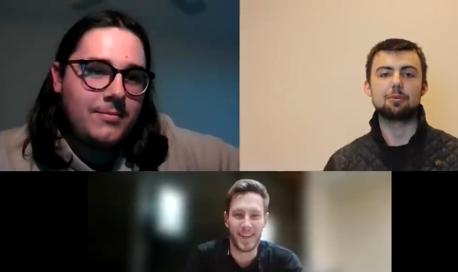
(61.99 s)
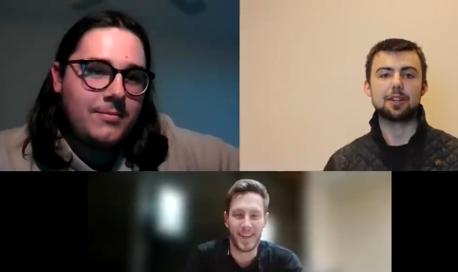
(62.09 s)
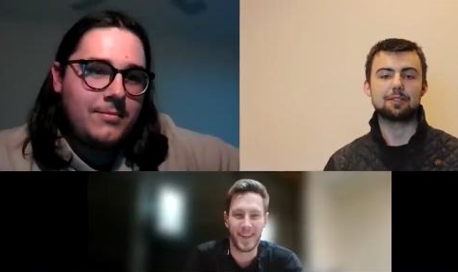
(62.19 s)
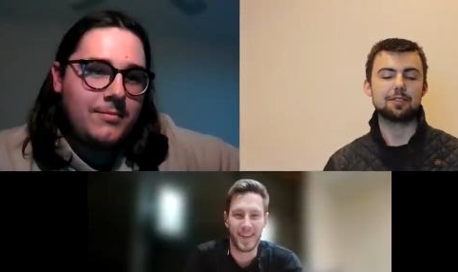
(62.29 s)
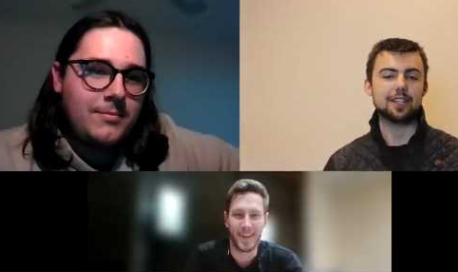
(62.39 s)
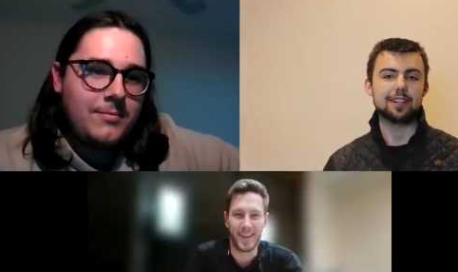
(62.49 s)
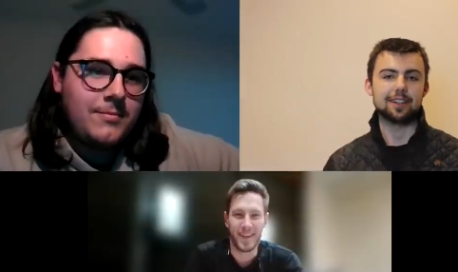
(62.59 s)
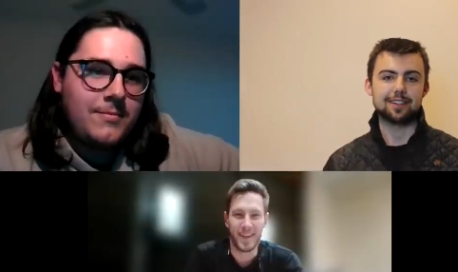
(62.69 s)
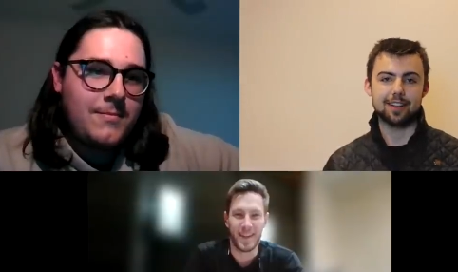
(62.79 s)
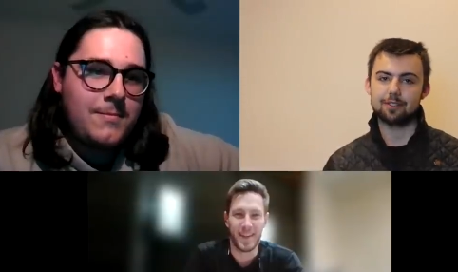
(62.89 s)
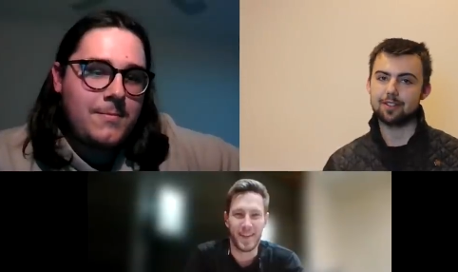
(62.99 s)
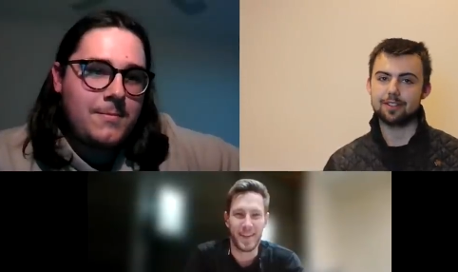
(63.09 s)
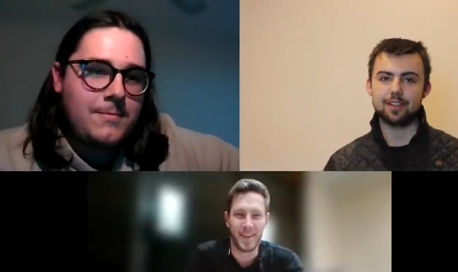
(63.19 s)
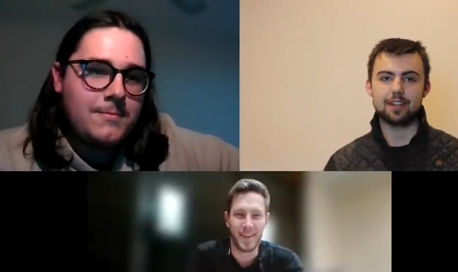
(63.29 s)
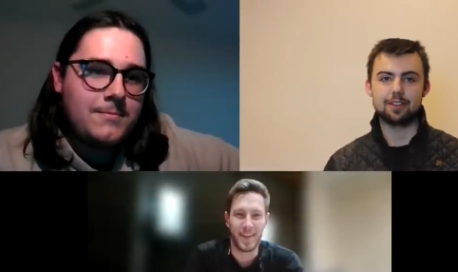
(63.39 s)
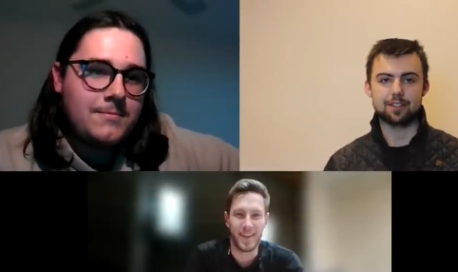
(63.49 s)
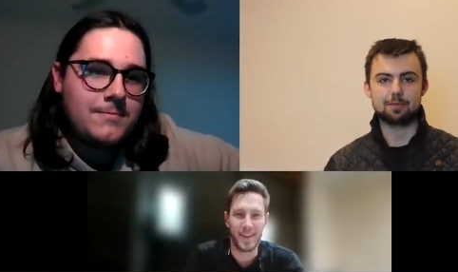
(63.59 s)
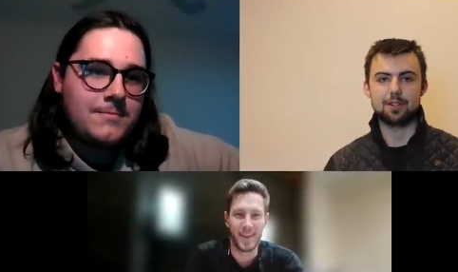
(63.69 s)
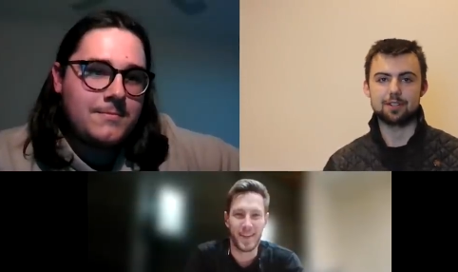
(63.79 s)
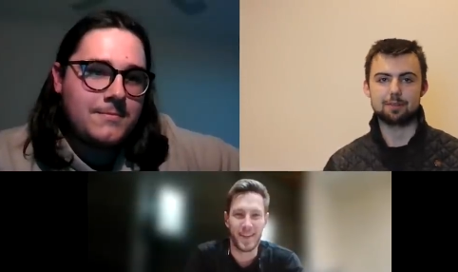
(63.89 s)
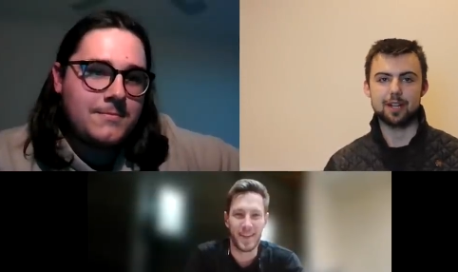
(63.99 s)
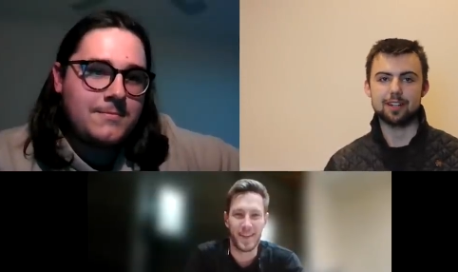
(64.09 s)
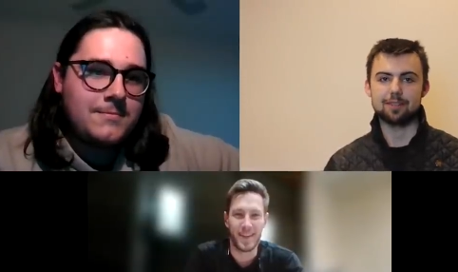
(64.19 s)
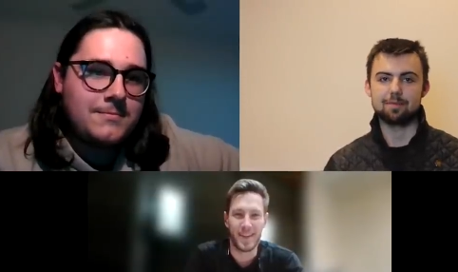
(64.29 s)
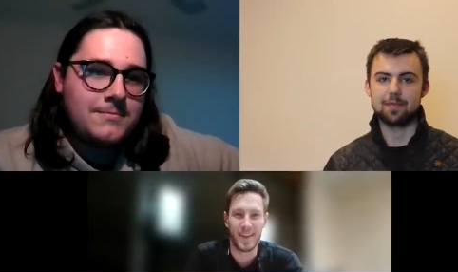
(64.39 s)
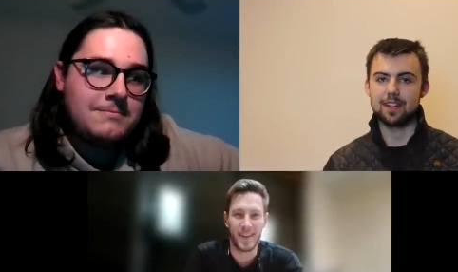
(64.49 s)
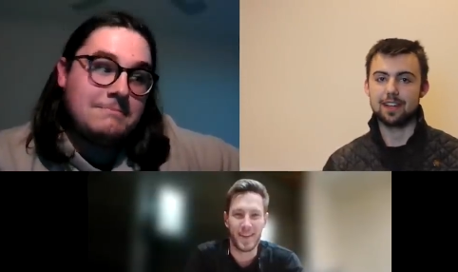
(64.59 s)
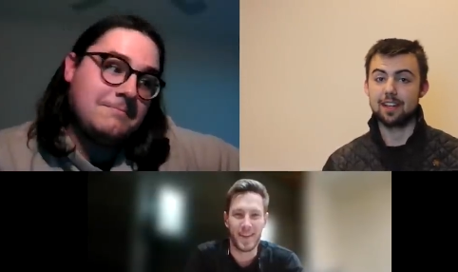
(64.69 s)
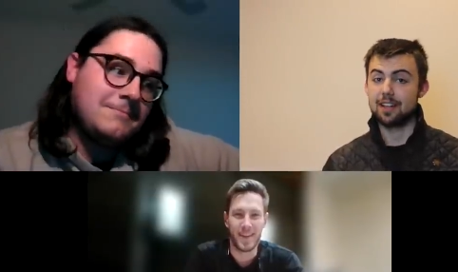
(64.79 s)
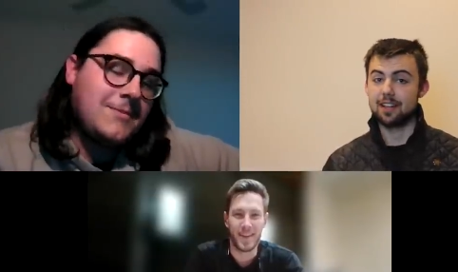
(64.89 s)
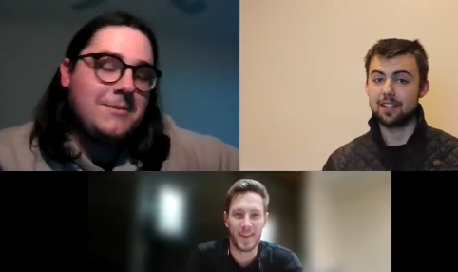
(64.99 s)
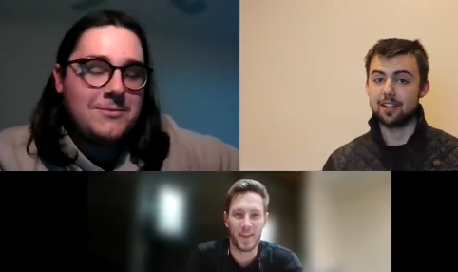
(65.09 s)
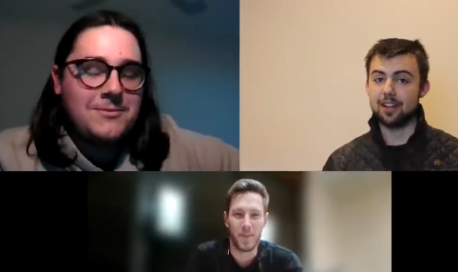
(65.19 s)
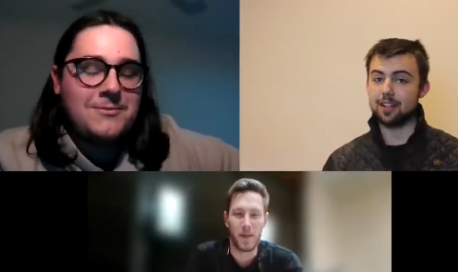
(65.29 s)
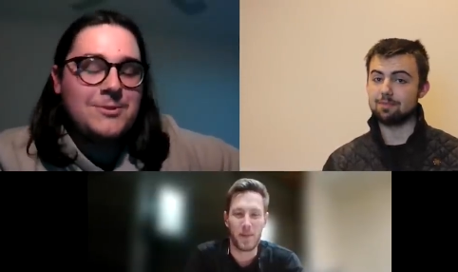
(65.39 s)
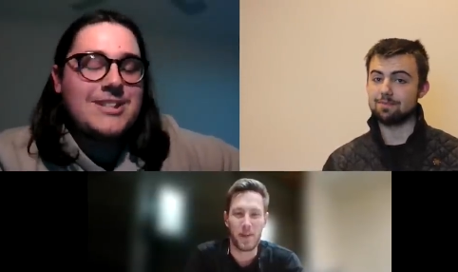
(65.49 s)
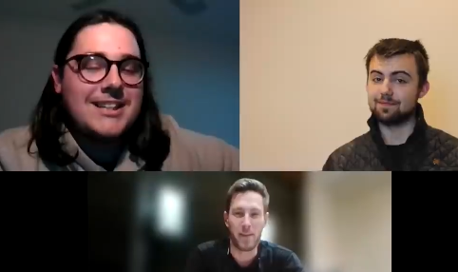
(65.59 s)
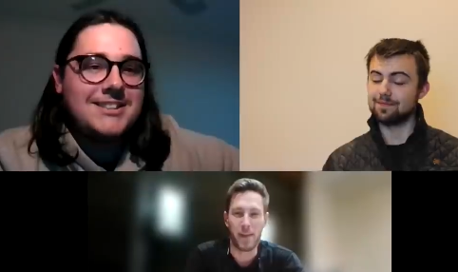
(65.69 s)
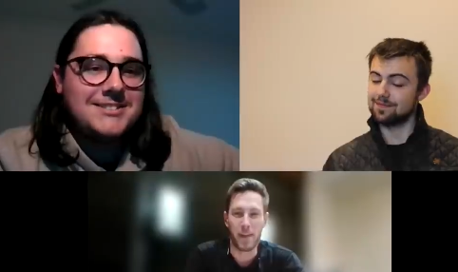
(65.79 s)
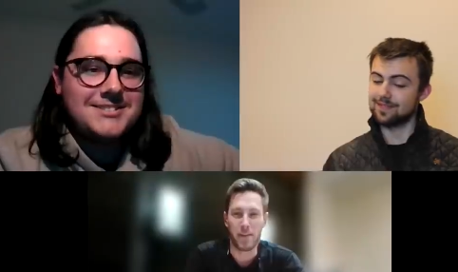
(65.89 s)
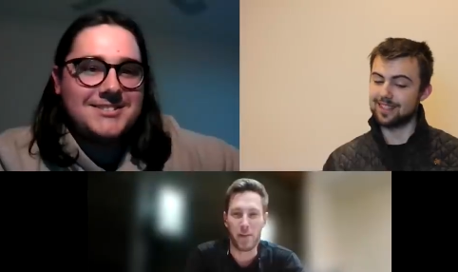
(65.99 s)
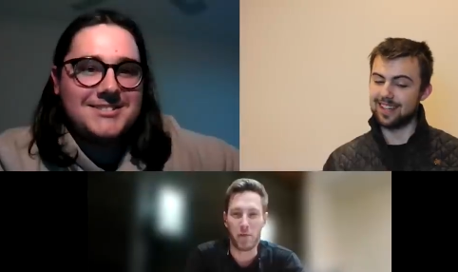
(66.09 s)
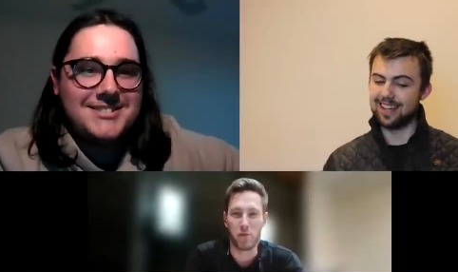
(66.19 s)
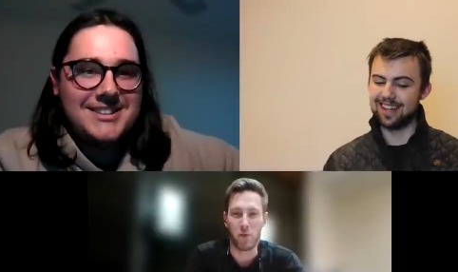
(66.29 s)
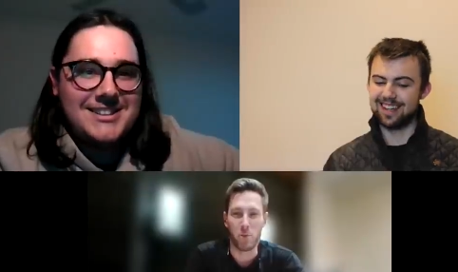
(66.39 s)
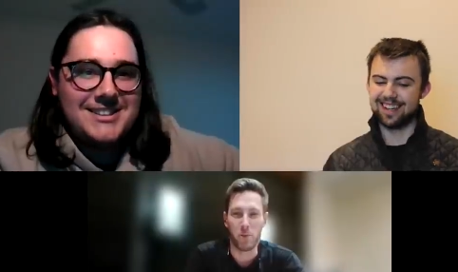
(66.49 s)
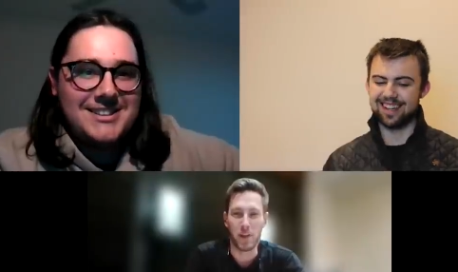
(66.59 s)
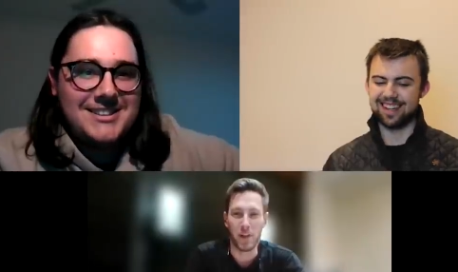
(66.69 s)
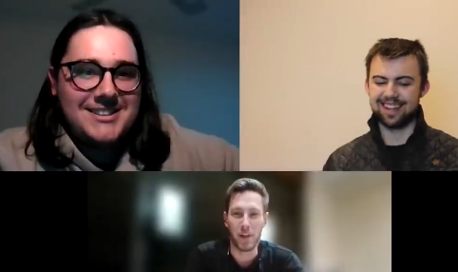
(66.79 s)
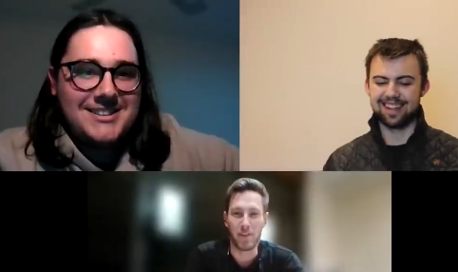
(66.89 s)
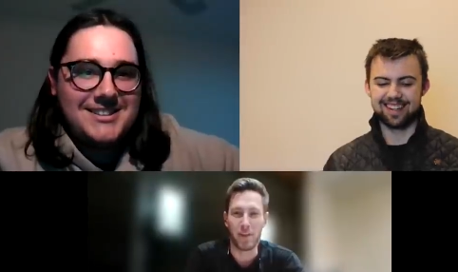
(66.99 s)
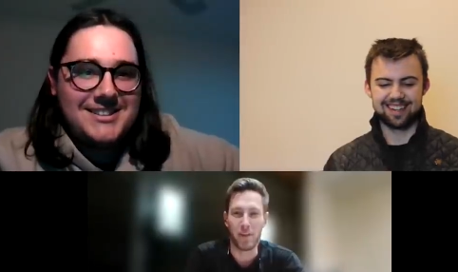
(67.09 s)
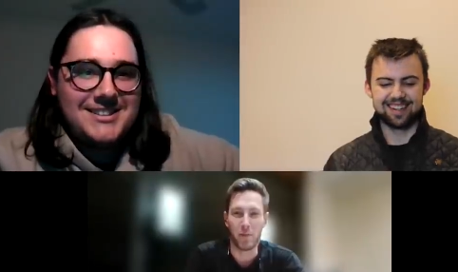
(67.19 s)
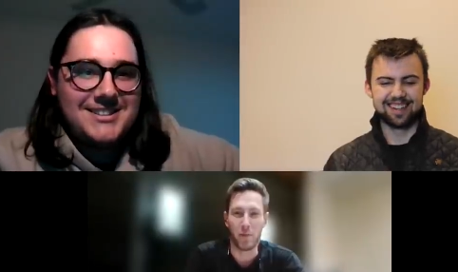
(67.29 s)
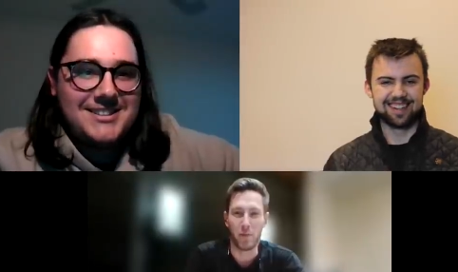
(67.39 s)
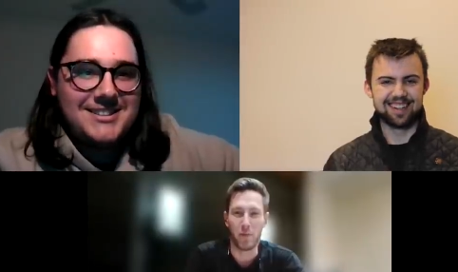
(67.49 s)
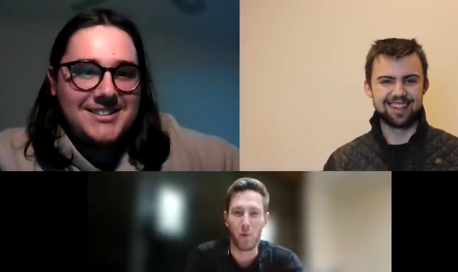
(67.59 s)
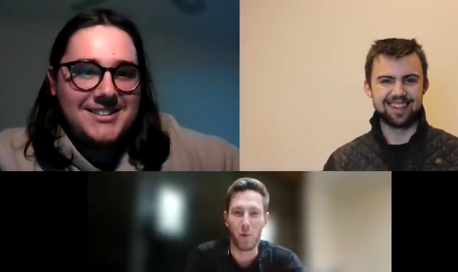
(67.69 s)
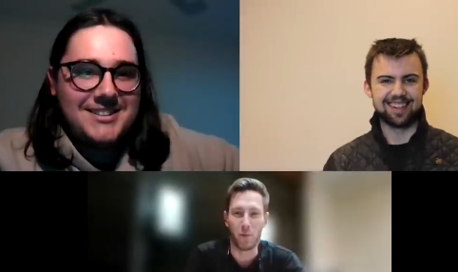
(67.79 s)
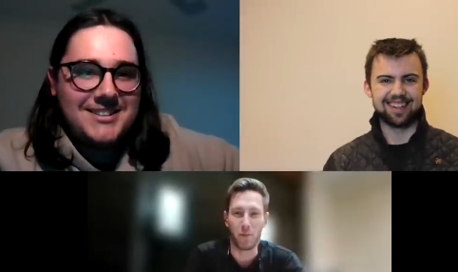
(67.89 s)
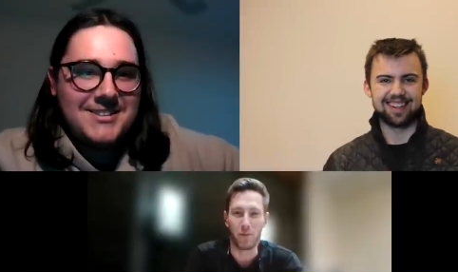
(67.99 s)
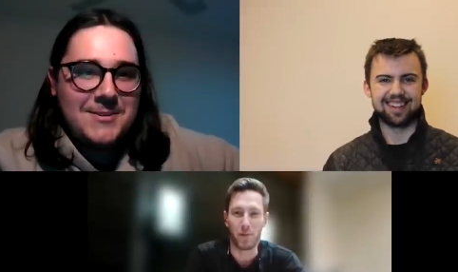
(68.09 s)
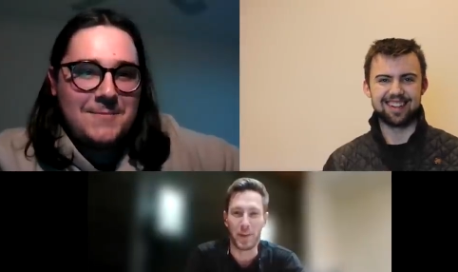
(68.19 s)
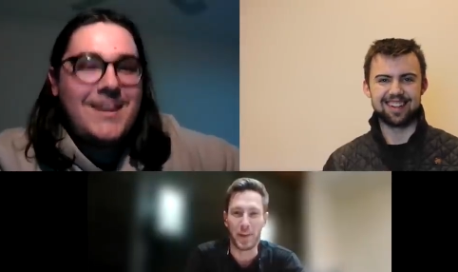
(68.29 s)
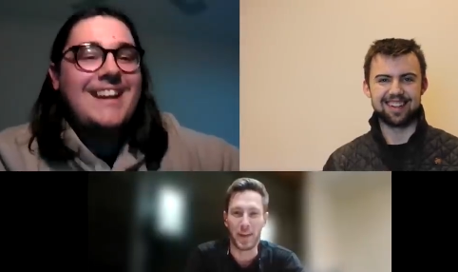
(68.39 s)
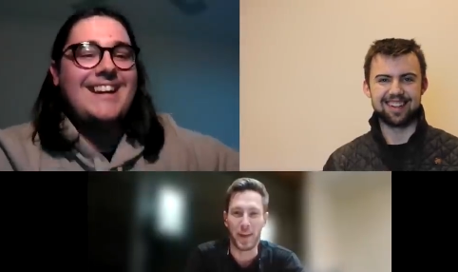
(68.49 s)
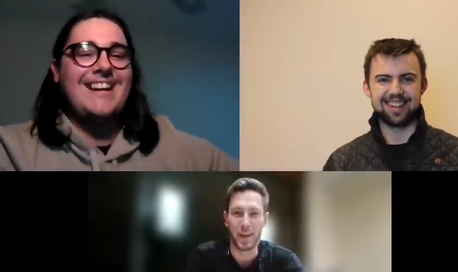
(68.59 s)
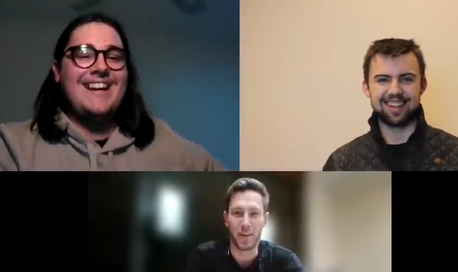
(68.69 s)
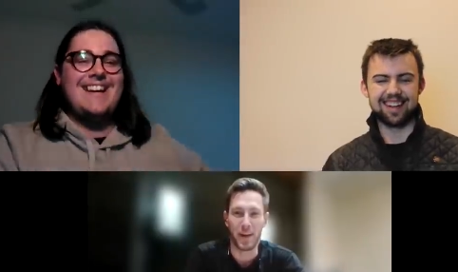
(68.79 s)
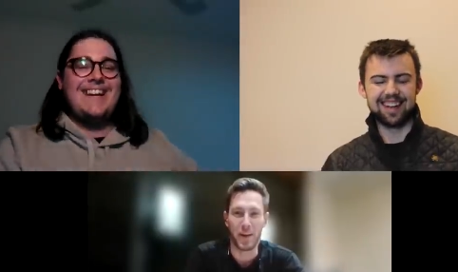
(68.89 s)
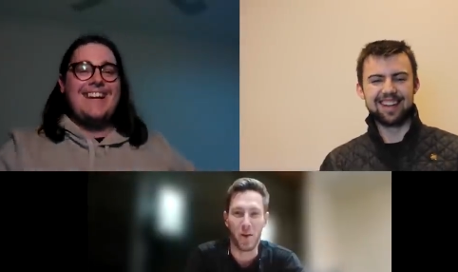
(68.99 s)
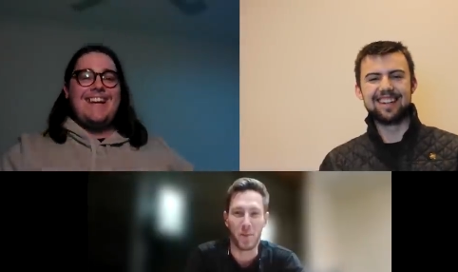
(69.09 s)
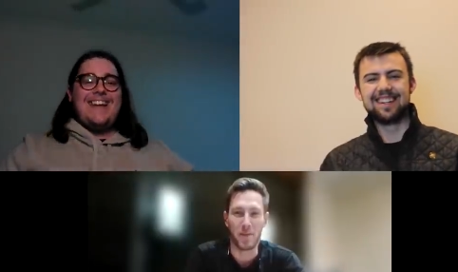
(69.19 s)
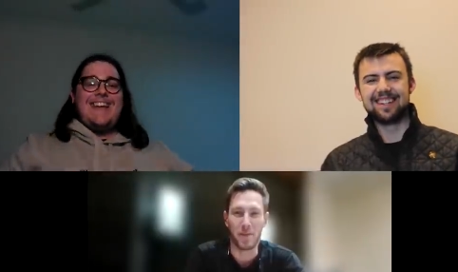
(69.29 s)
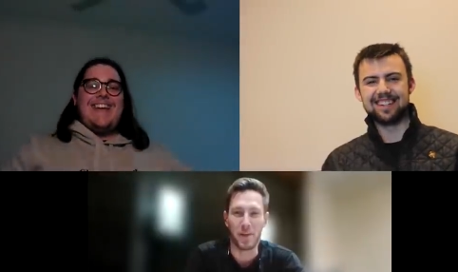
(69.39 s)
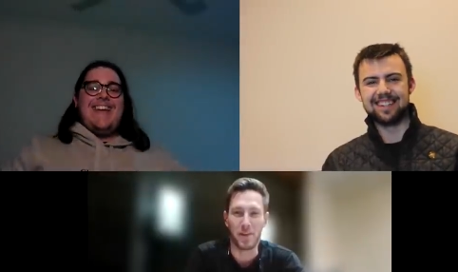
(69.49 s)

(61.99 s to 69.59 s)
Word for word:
Speaker 1: mean feat. I'd definitely say you're an experienced player. So right, selling
Speaker 2: yourself short when you're like six foot four isn't really a, a great comment for you